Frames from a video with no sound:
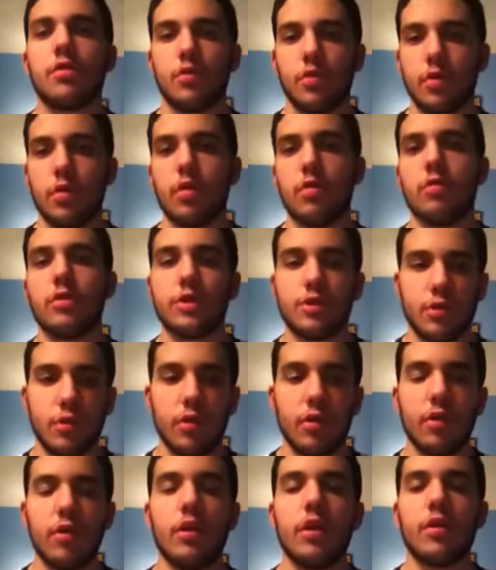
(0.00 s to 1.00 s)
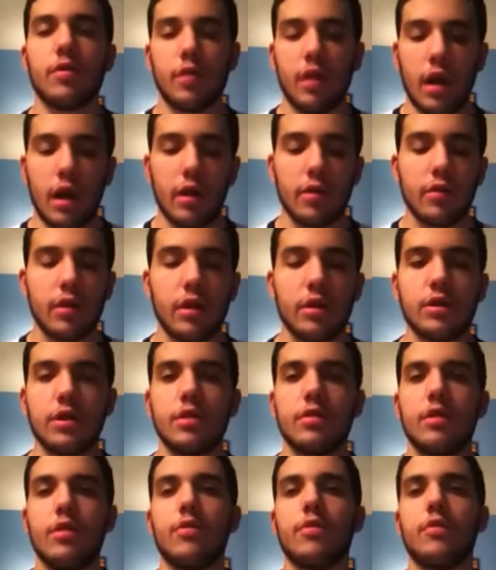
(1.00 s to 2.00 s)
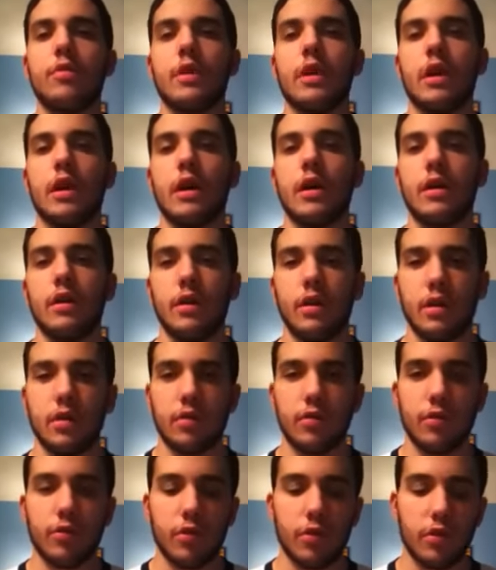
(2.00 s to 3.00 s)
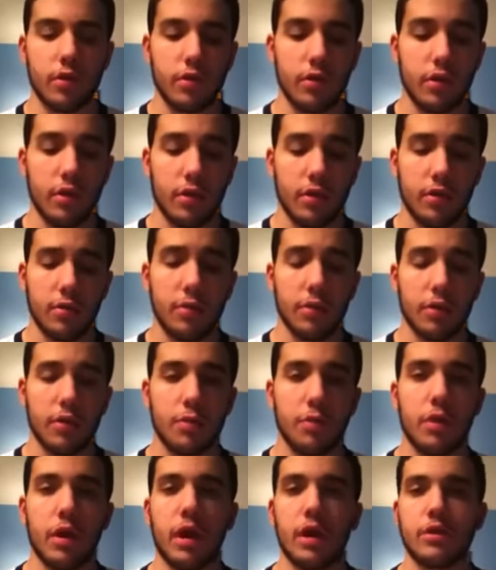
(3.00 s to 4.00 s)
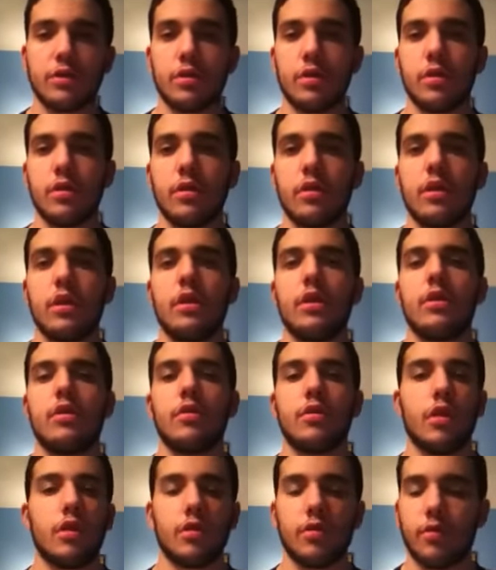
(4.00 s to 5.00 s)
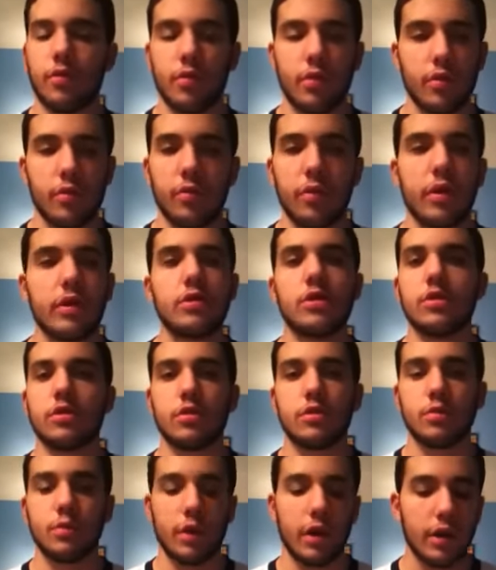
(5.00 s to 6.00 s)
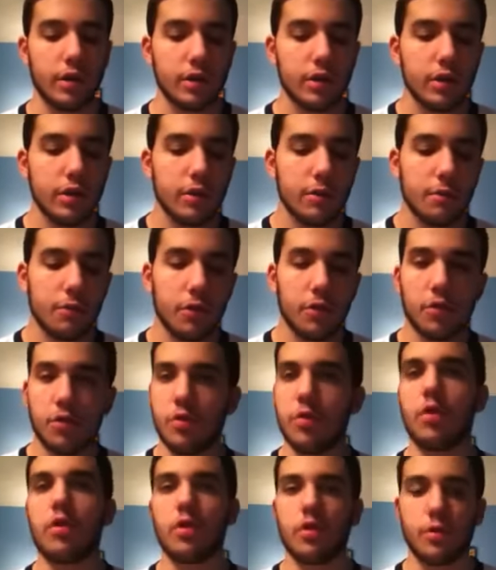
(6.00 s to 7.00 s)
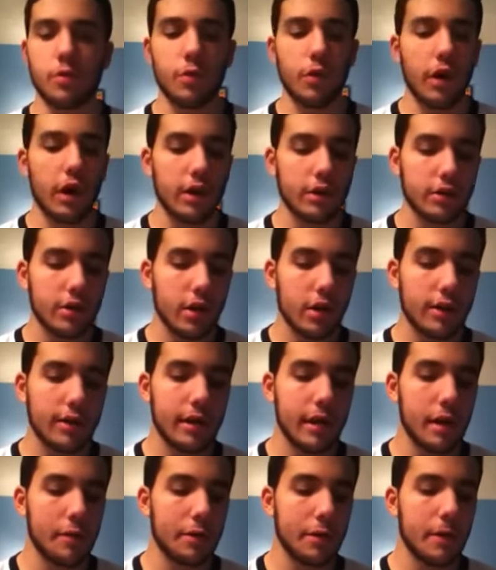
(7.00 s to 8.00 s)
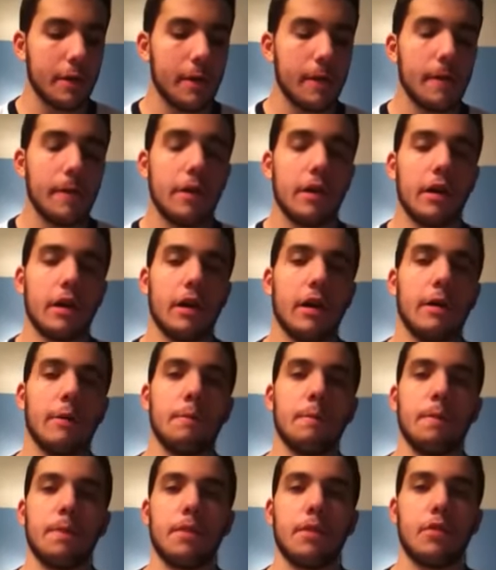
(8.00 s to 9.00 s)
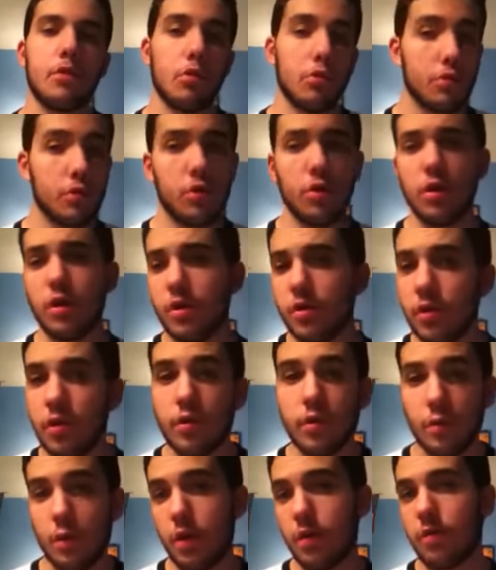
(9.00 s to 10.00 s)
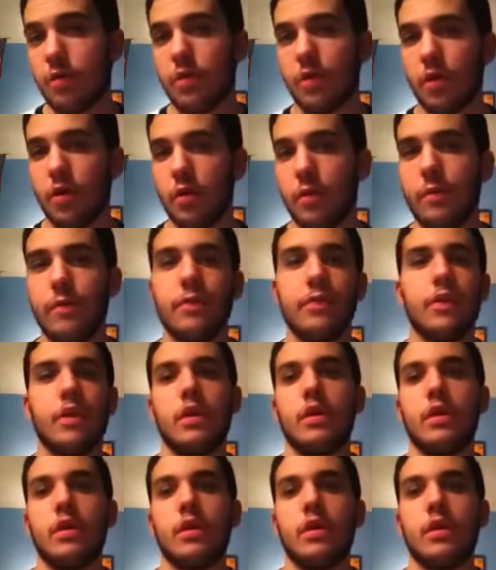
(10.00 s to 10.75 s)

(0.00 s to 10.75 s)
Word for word: Snuka return, attacked AJ Lee from behind and hit the big splash on her. Not the frog splash, just the splash. The Snuka splash, god damn it. So it was good to see Tamina return.